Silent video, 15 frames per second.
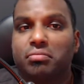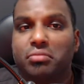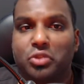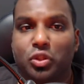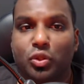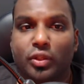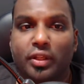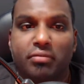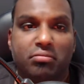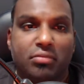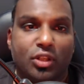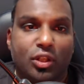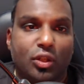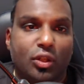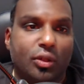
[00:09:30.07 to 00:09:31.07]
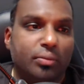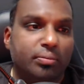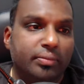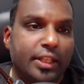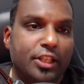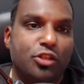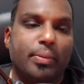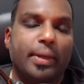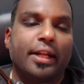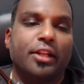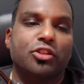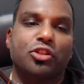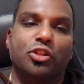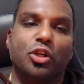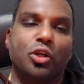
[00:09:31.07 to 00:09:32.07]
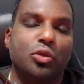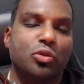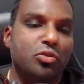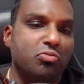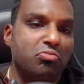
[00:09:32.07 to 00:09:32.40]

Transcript: you'd let your manager know,